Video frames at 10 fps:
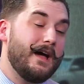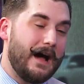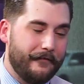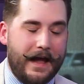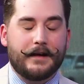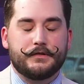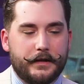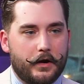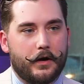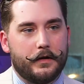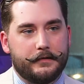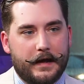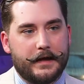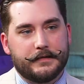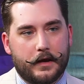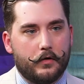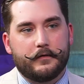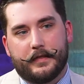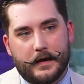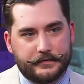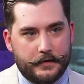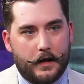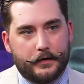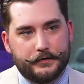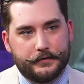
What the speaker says: I've actually heard ties that go over $1,000.